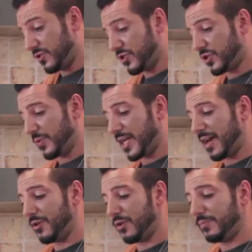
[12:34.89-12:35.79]
So we got
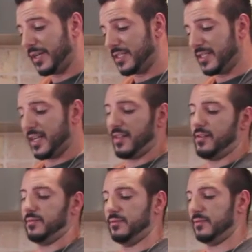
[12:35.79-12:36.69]
it all blended
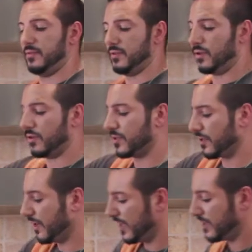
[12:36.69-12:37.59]
together. All those
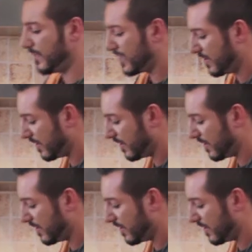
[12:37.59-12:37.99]
ingredients mixed in